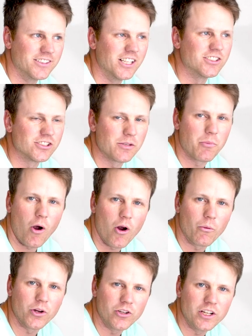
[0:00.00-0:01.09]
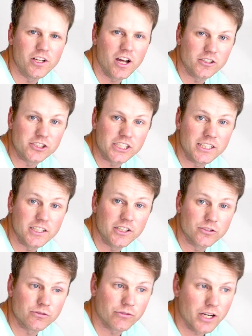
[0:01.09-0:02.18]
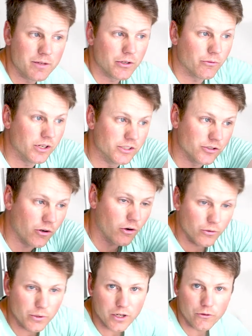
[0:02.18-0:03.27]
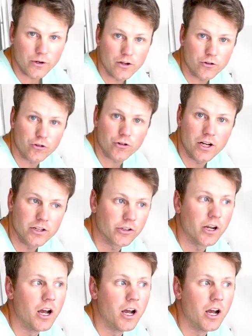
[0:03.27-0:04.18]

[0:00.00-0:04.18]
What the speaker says: This is the part where you need to understand that there's a frame that runs all the way around your trailer.